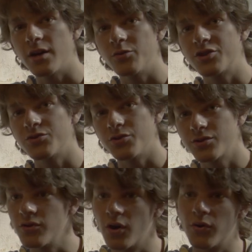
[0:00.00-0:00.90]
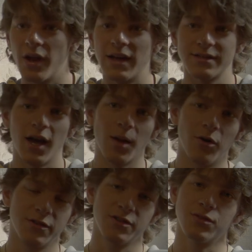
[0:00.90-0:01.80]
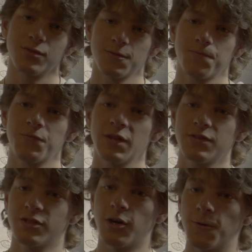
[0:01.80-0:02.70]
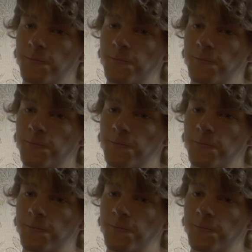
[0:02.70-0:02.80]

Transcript: which is also known as the hypotenuse. So,